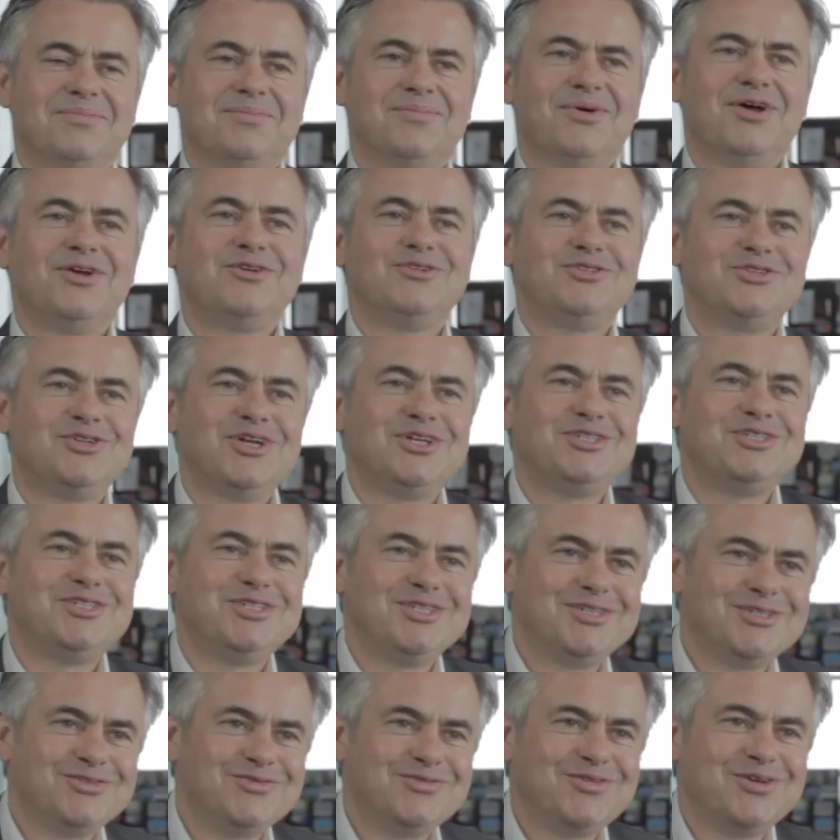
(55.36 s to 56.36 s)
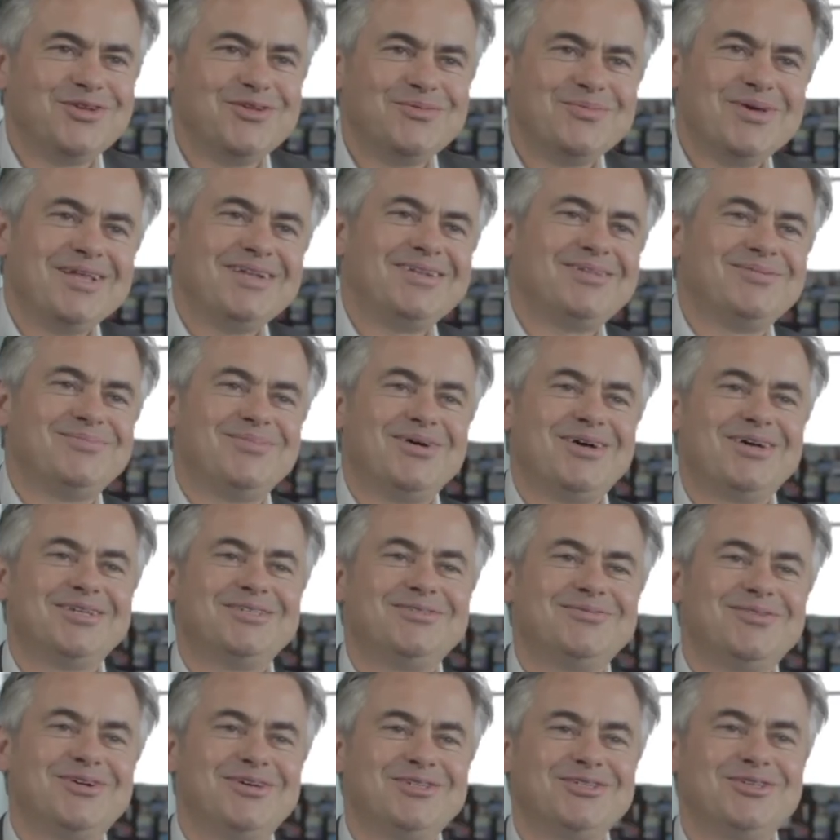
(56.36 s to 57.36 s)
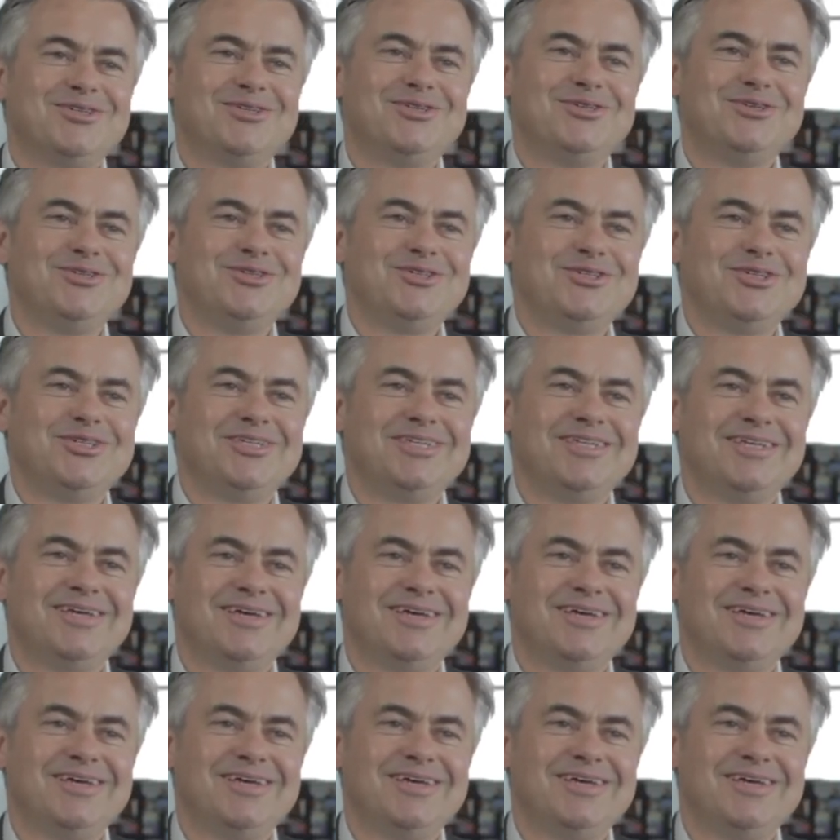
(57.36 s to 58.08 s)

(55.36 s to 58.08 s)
MicroStrategy is a fundamental part of our solution.